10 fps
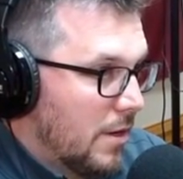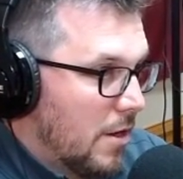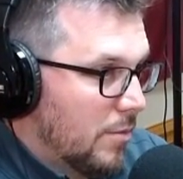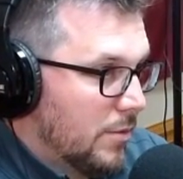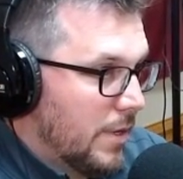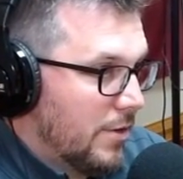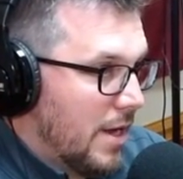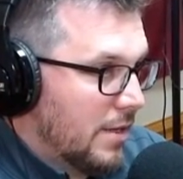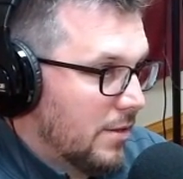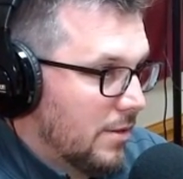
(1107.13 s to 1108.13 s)
Albans Red
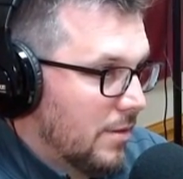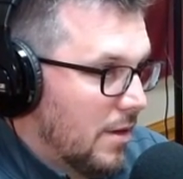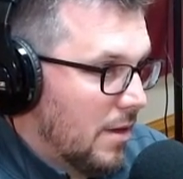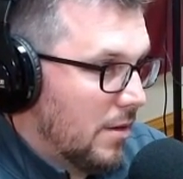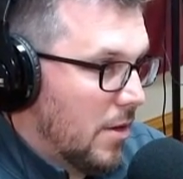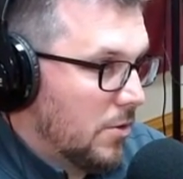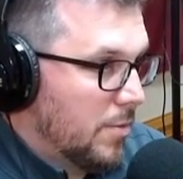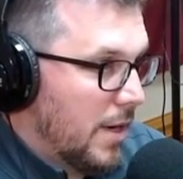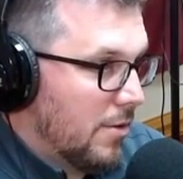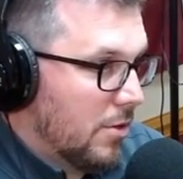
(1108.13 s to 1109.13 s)
Dragons, coached
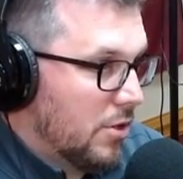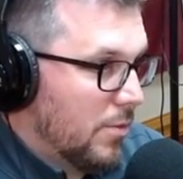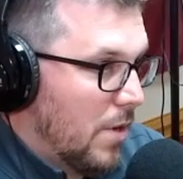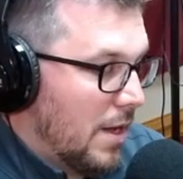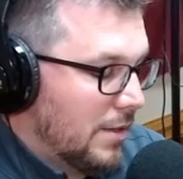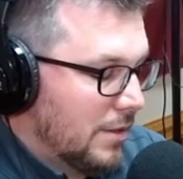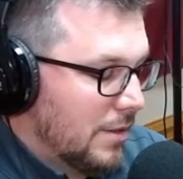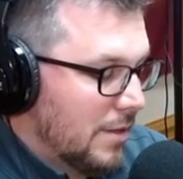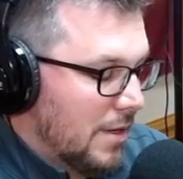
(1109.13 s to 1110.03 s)
by Christian Watts.